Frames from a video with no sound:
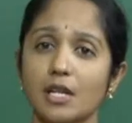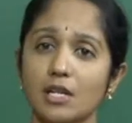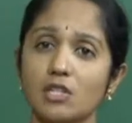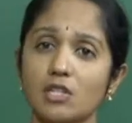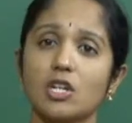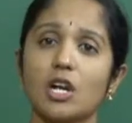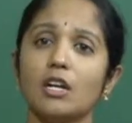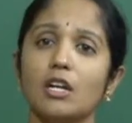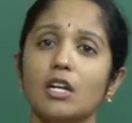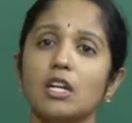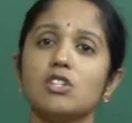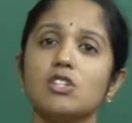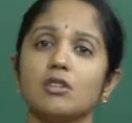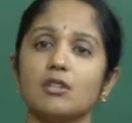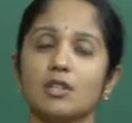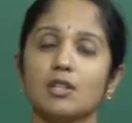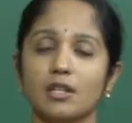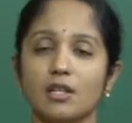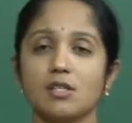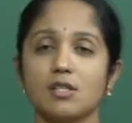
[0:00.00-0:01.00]
such
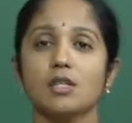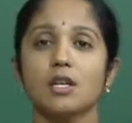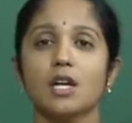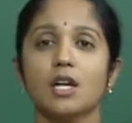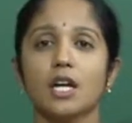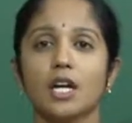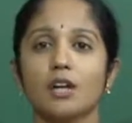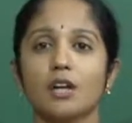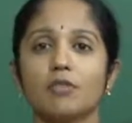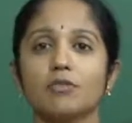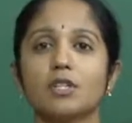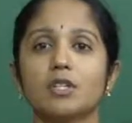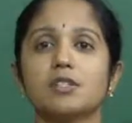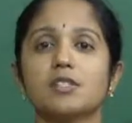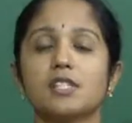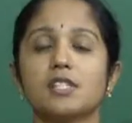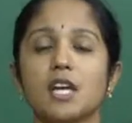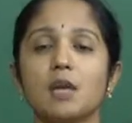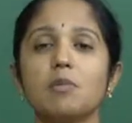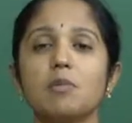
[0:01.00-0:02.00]
condition, that is if the
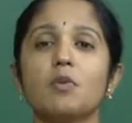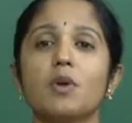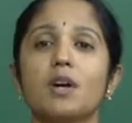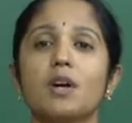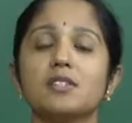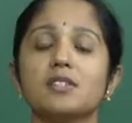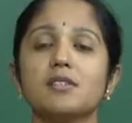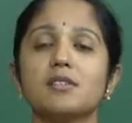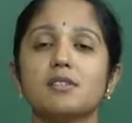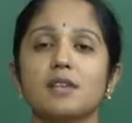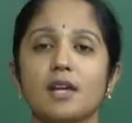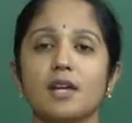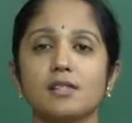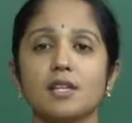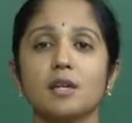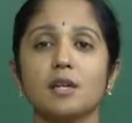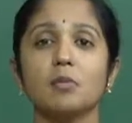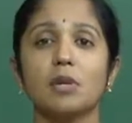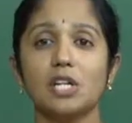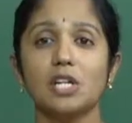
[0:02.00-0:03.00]
same device is
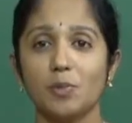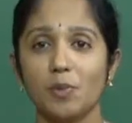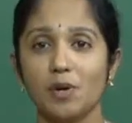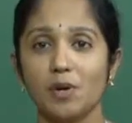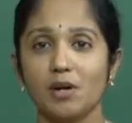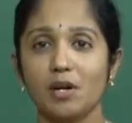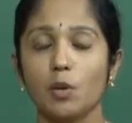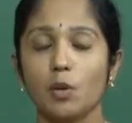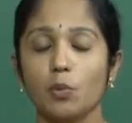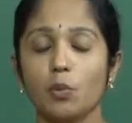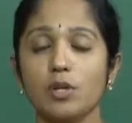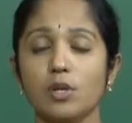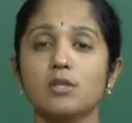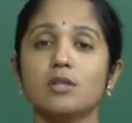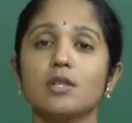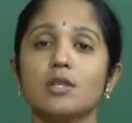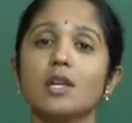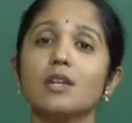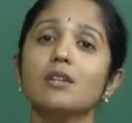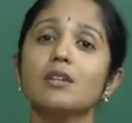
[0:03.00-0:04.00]
raising multiple requests,
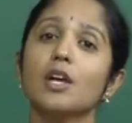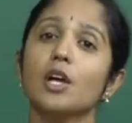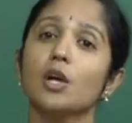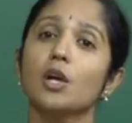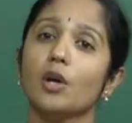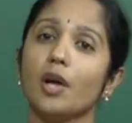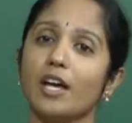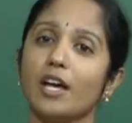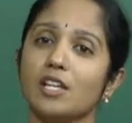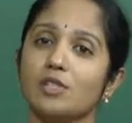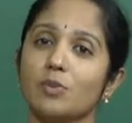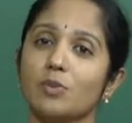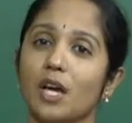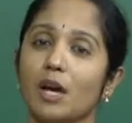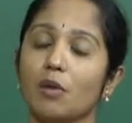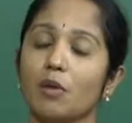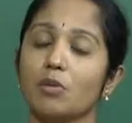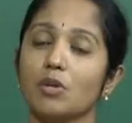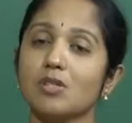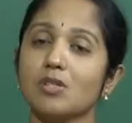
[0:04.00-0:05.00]
then as we
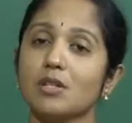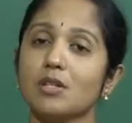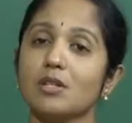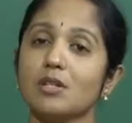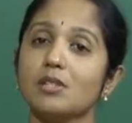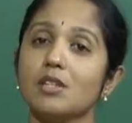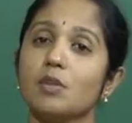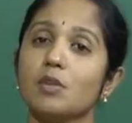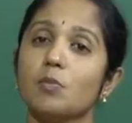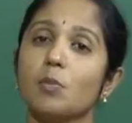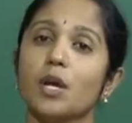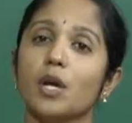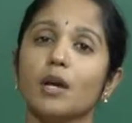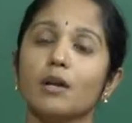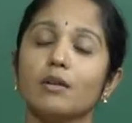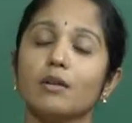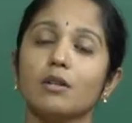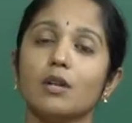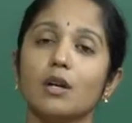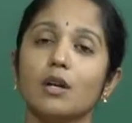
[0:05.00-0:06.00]
have discussed, it may
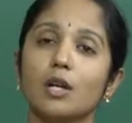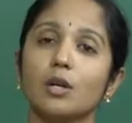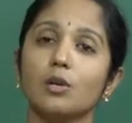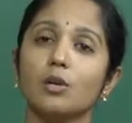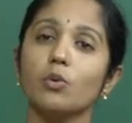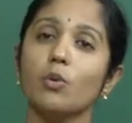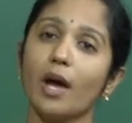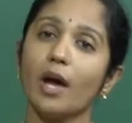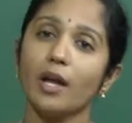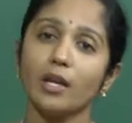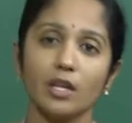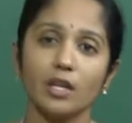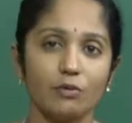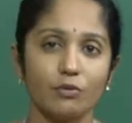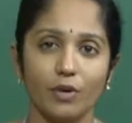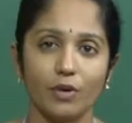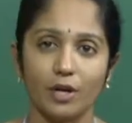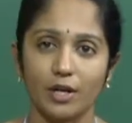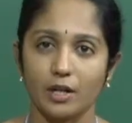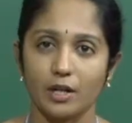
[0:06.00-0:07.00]
enter into an
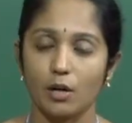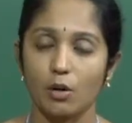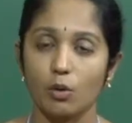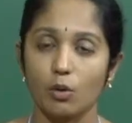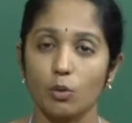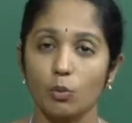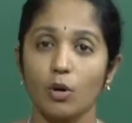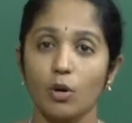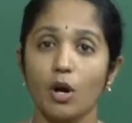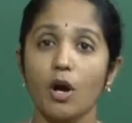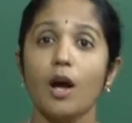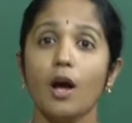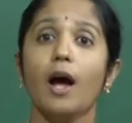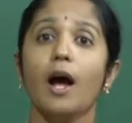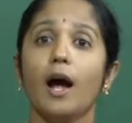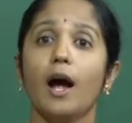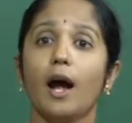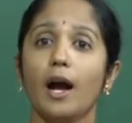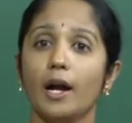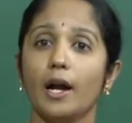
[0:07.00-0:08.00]
infinite loop.
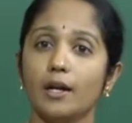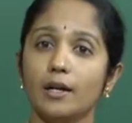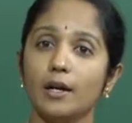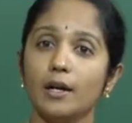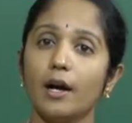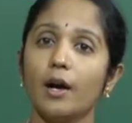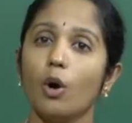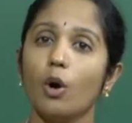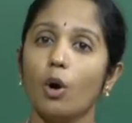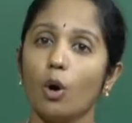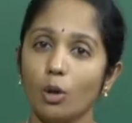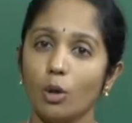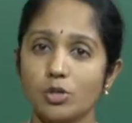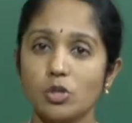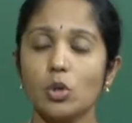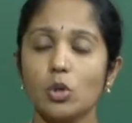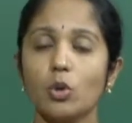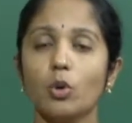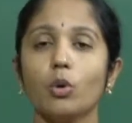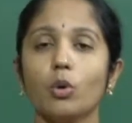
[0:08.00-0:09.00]
And
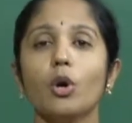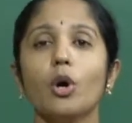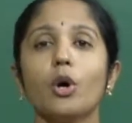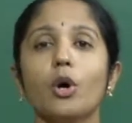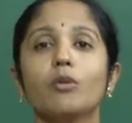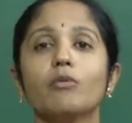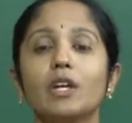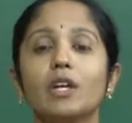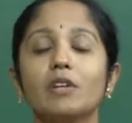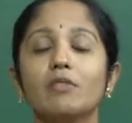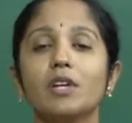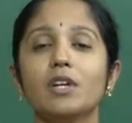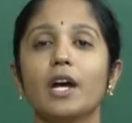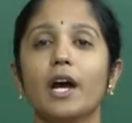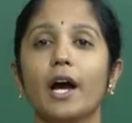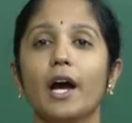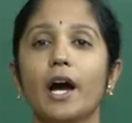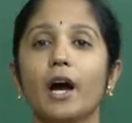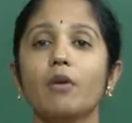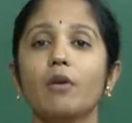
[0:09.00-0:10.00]
also when we
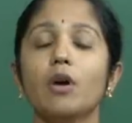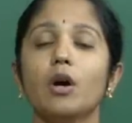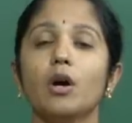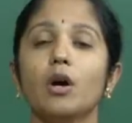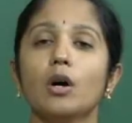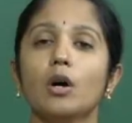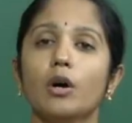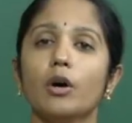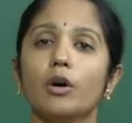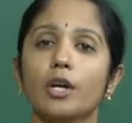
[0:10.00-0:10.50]
have